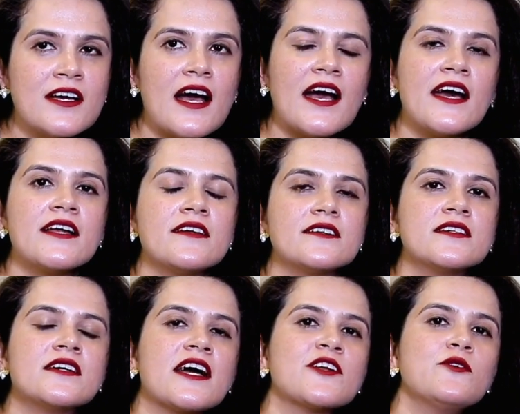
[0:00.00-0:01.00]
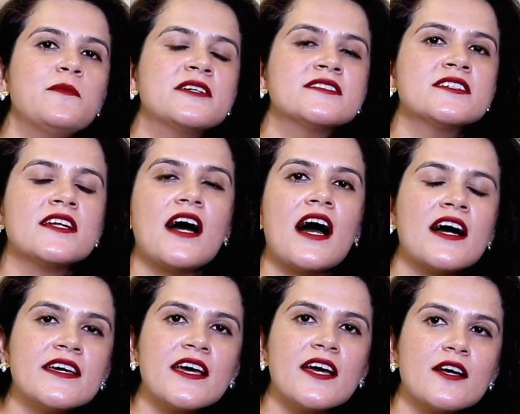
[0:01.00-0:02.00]
And the kind of person
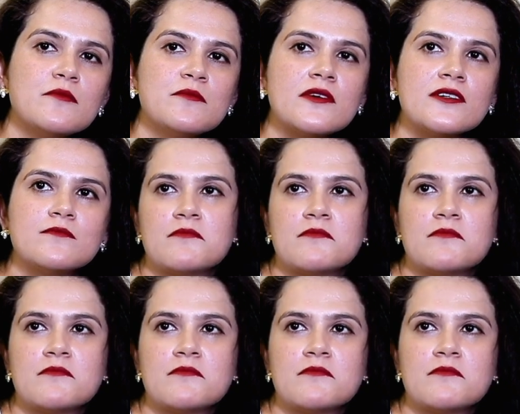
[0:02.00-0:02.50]
I am,